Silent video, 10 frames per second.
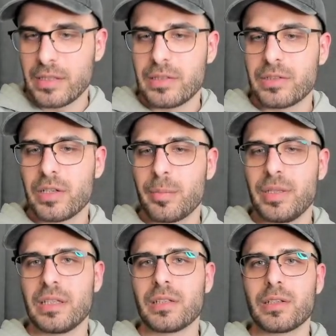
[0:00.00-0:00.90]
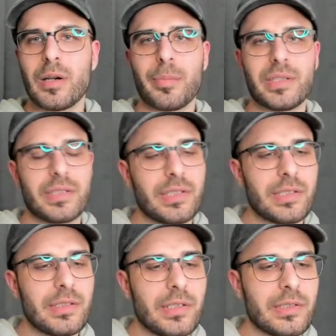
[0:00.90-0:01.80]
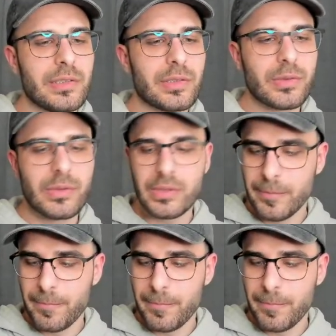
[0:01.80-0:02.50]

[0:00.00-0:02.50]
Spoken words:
there's going to be a little competition on the Discord.